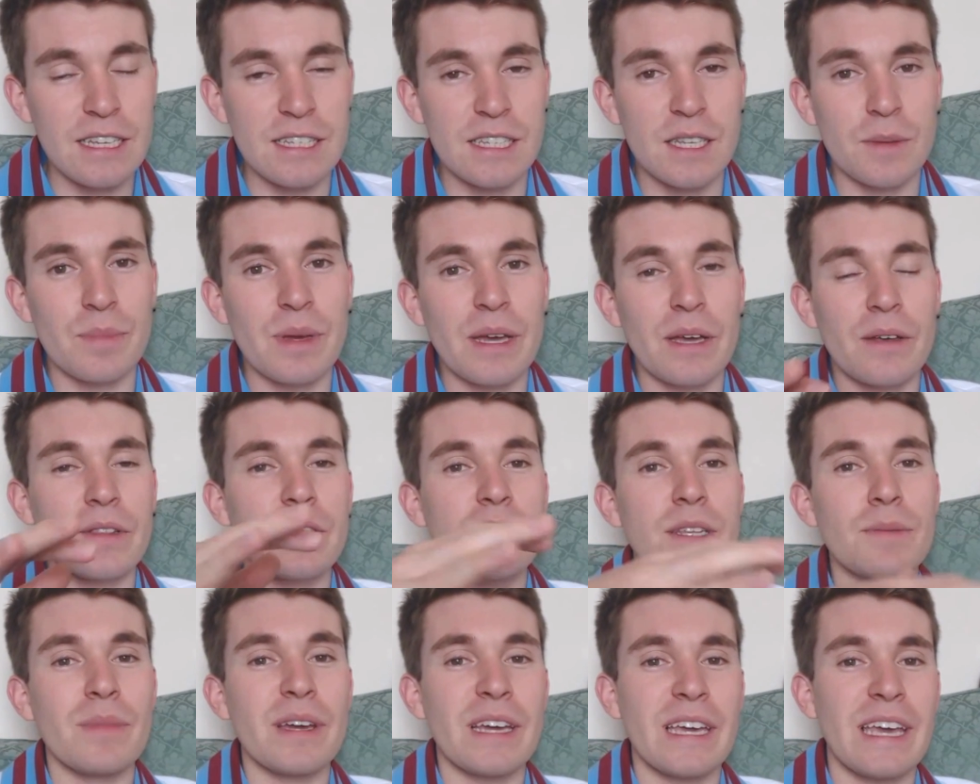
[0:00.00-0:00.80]
It's
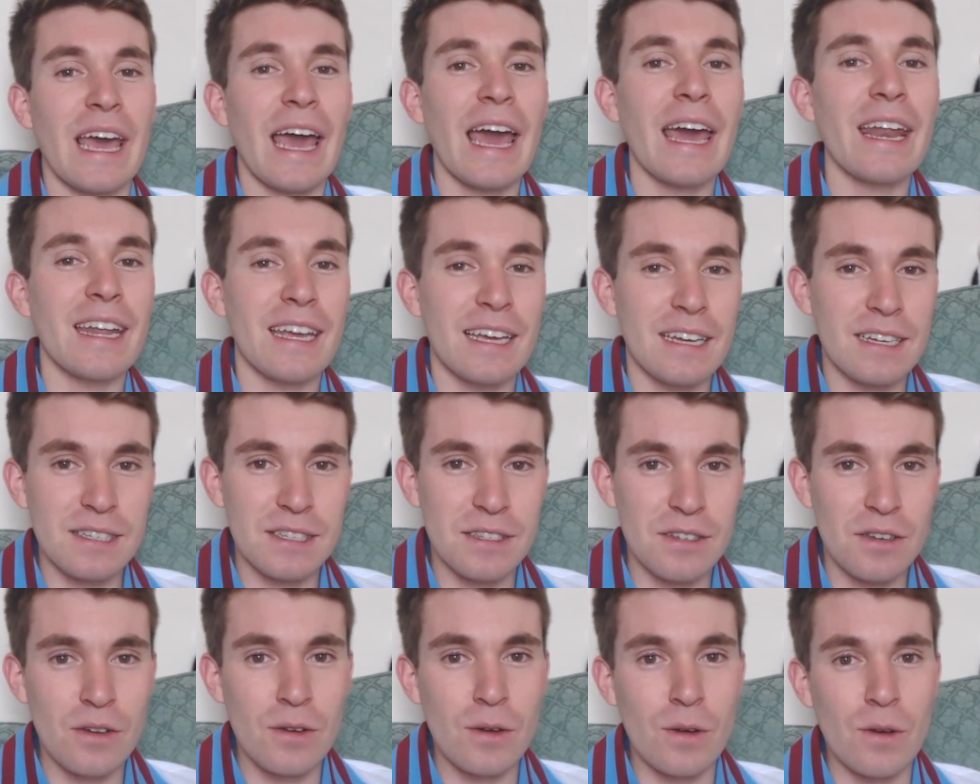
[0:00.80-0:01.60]
about the
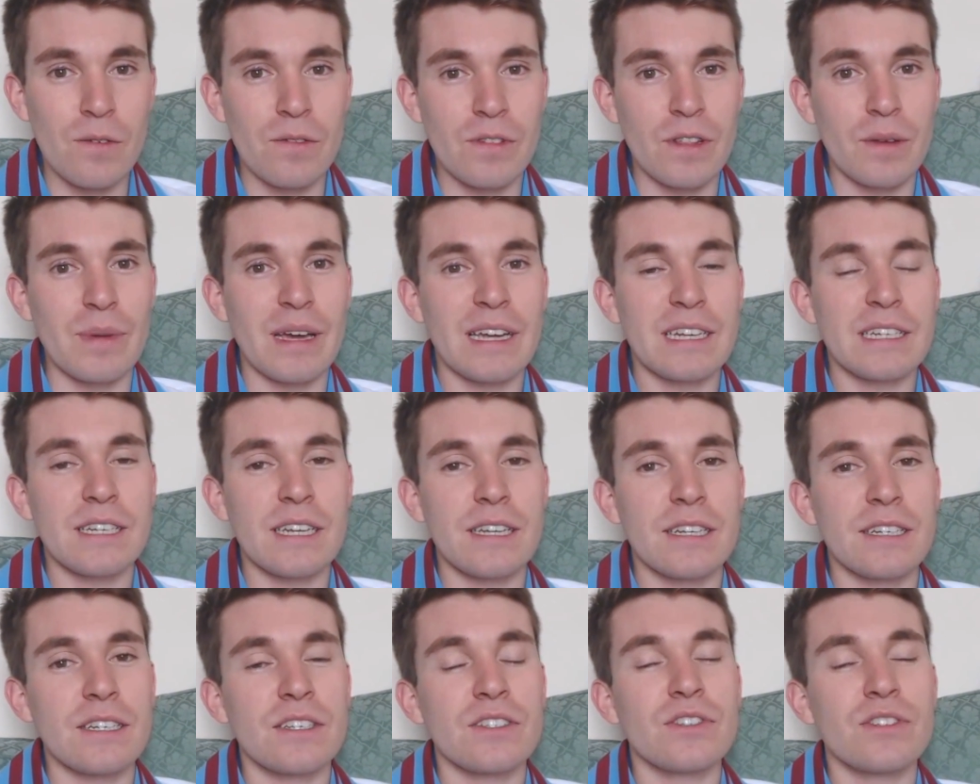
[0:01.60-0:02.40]
mechanics of the match
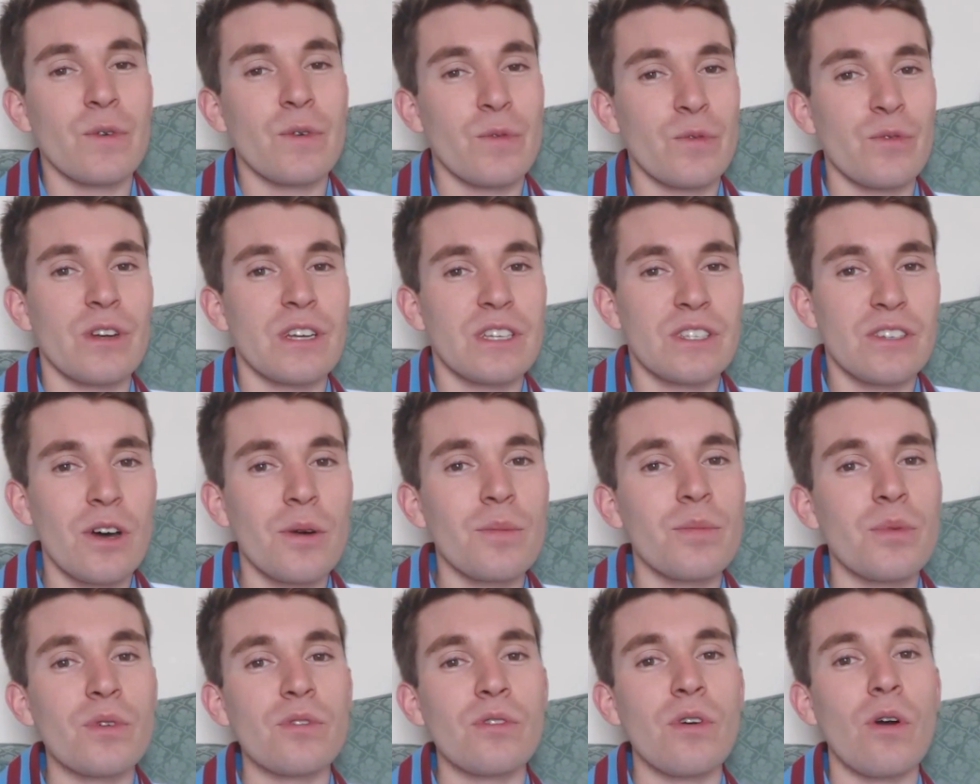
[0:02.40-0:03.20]
engine. So, for
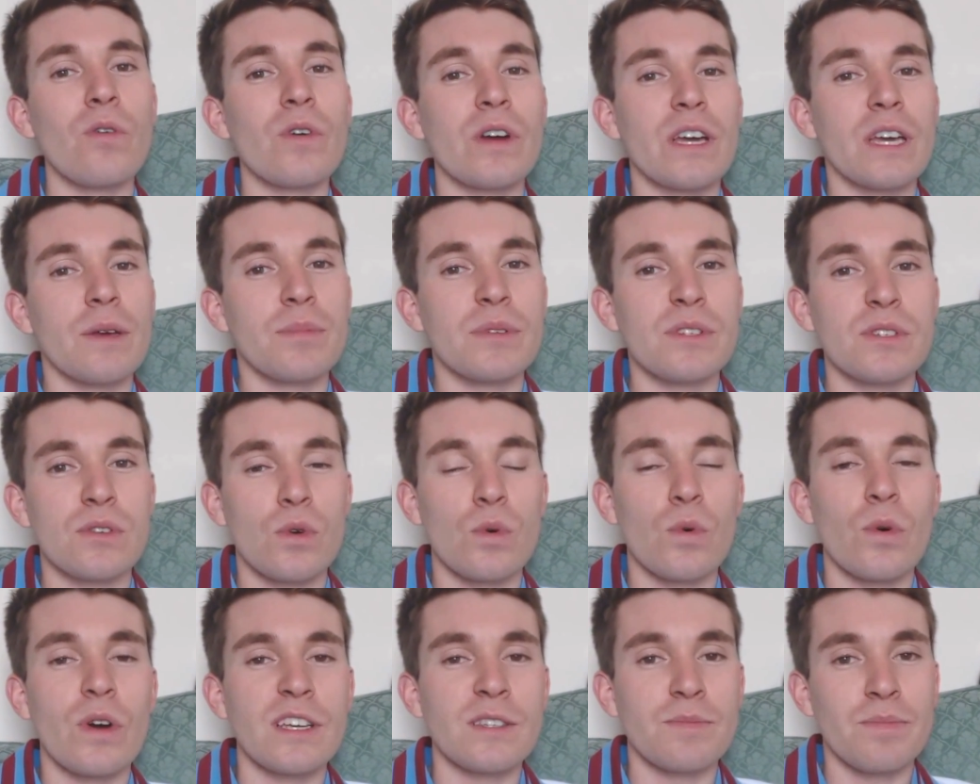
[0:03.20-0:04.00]
example, goalkeepers
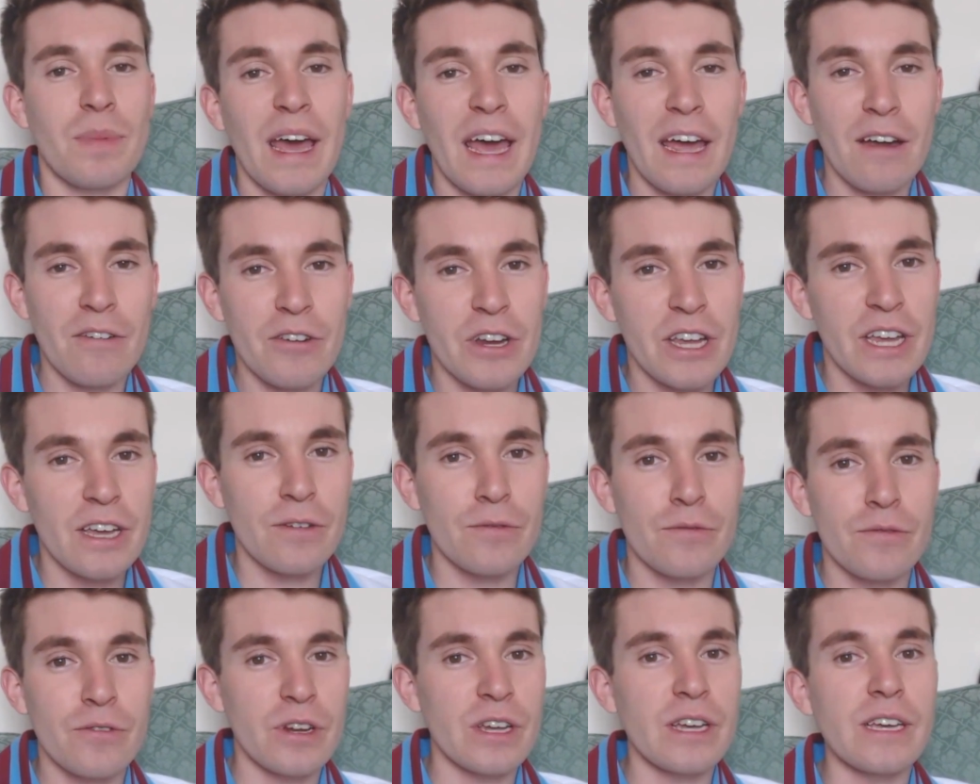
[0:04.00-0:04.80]
always
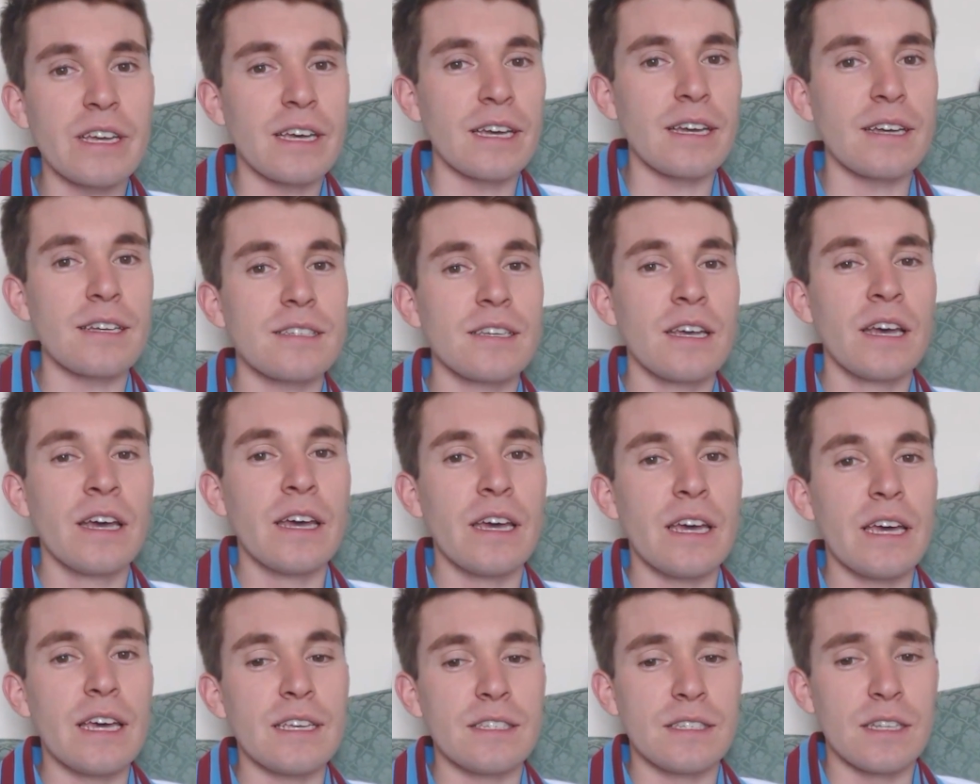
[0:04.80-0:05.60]
parrying free kicks
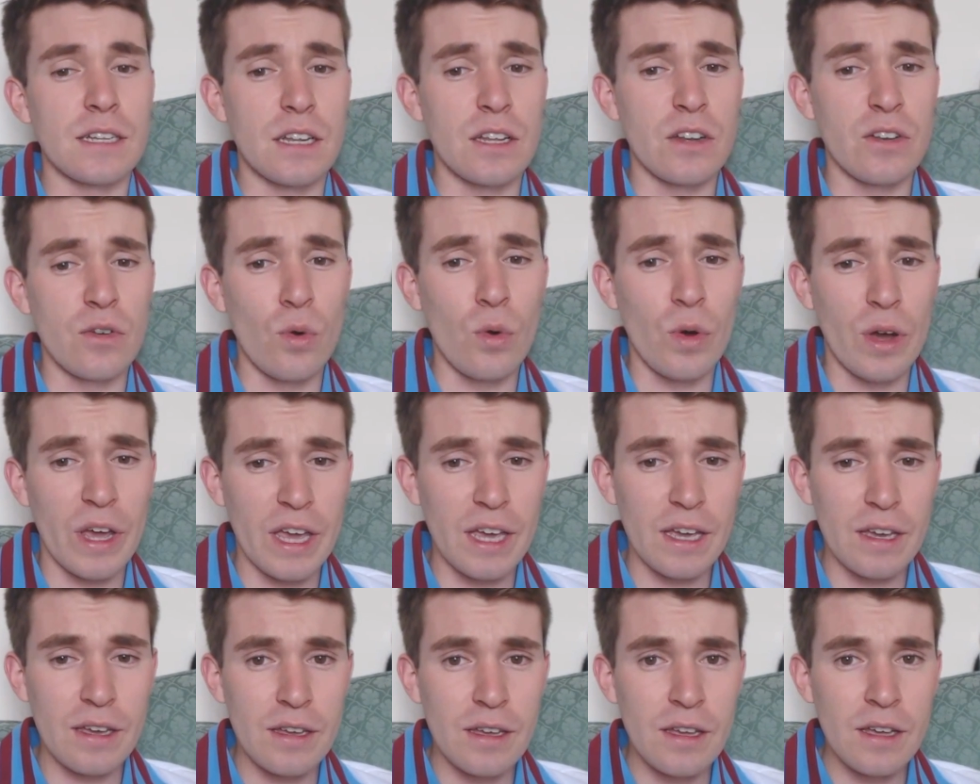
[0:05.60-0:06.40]
is an
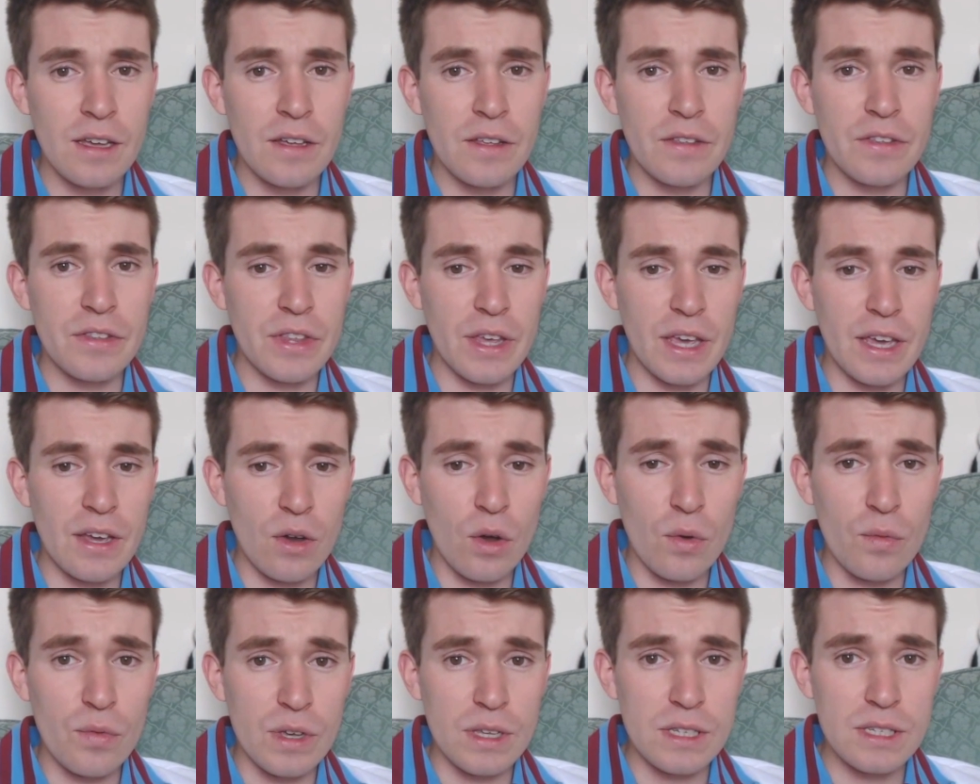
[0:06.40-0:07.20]
annoying thing,
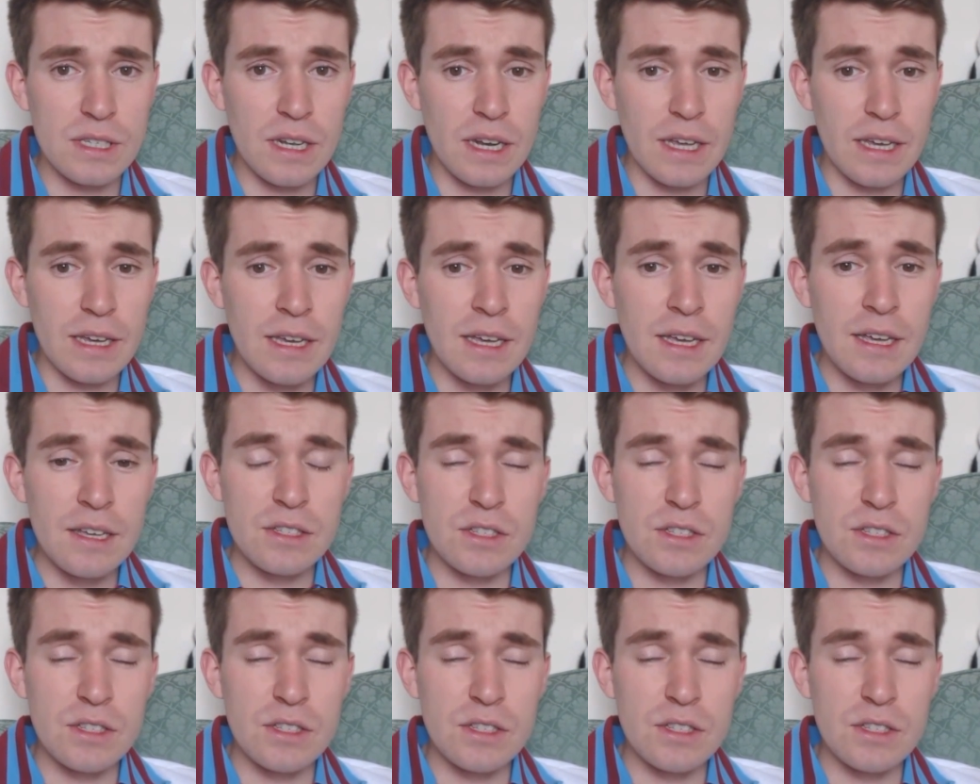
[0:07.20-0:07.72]
obviously.